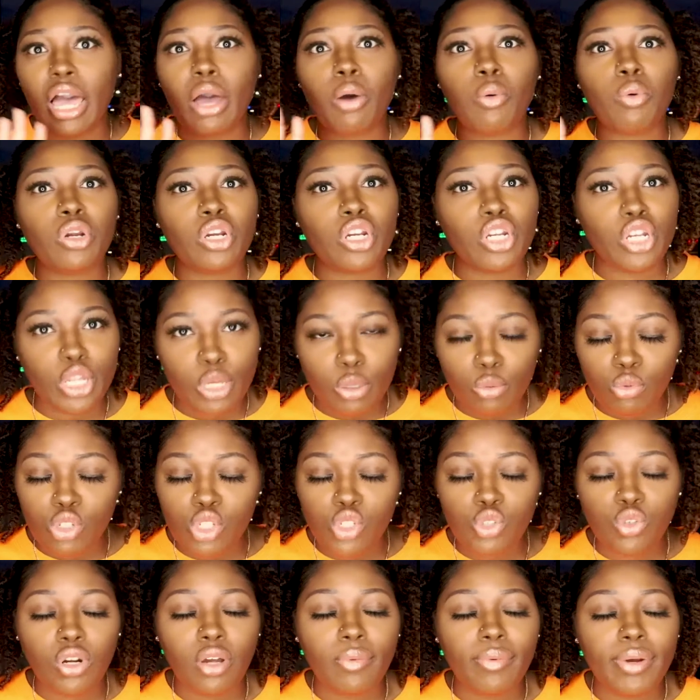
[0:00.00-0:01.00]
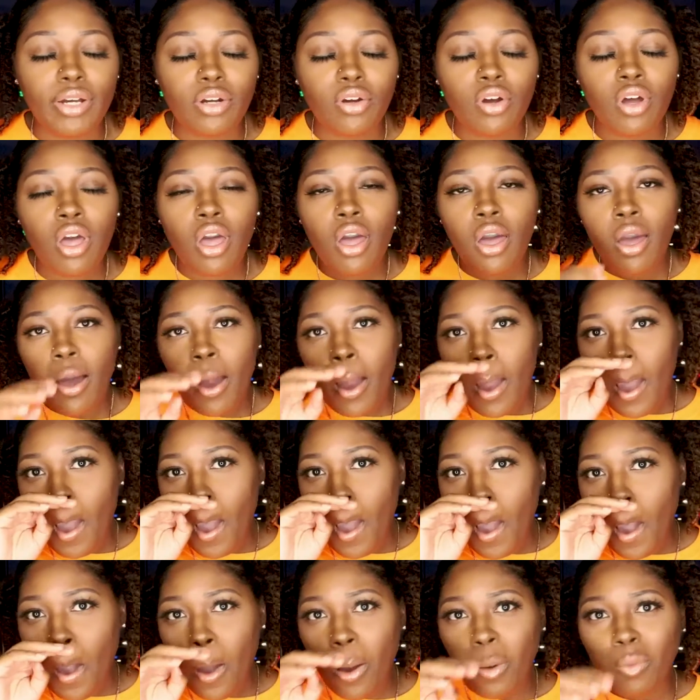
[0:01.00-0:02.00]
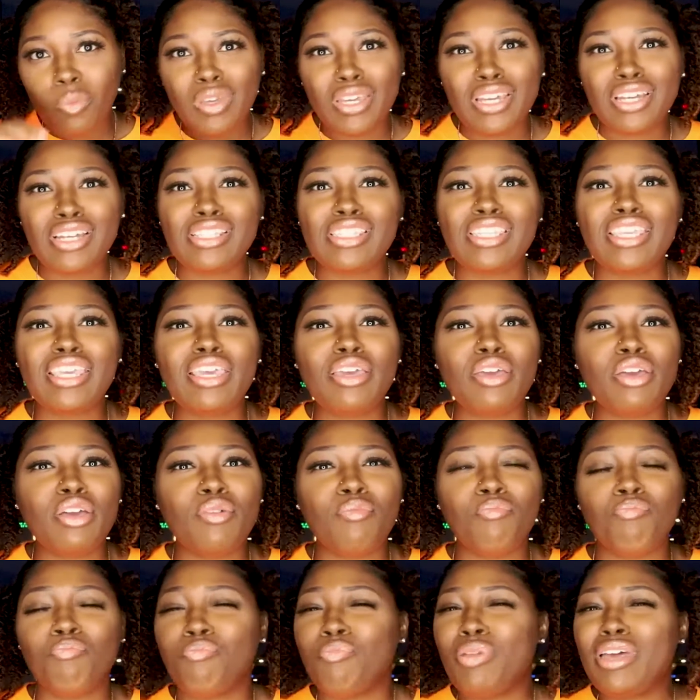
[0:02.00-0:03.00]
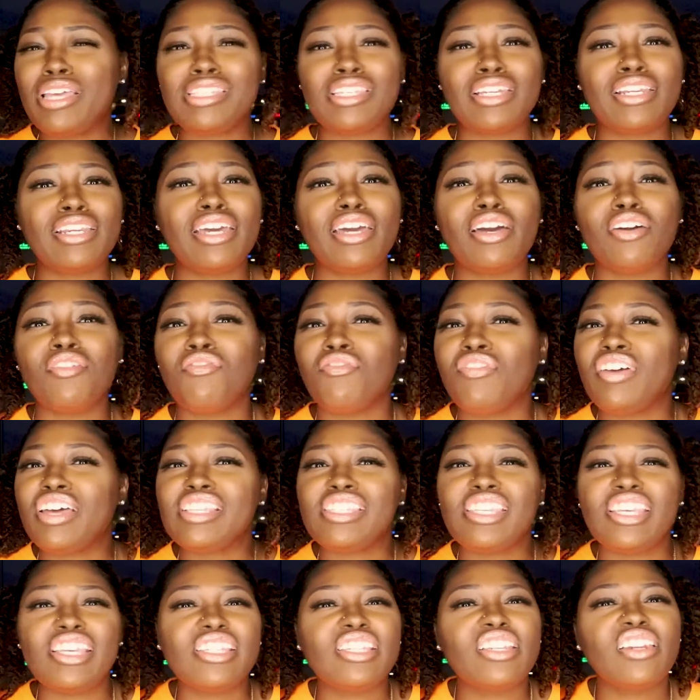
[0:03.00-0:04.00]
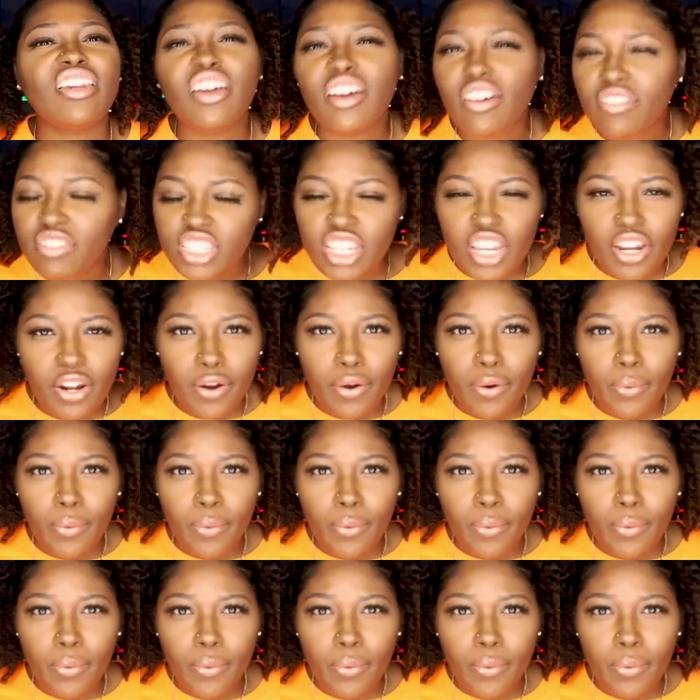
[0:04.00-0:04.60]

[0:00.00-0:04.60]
I don't want to deal with you no more. Um, because he basically confessed his love to